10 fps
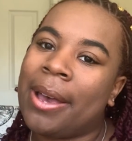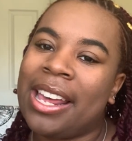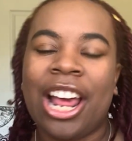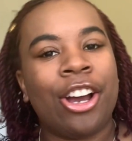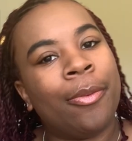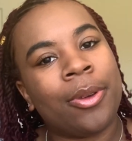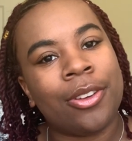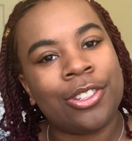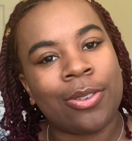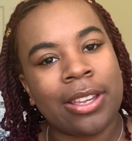But I hope
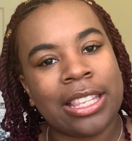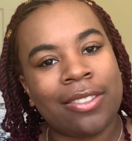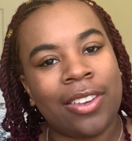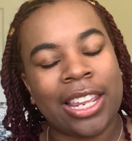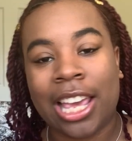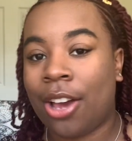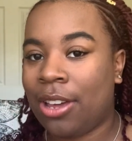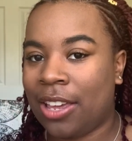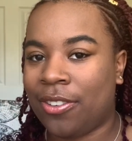you enjoyed this video.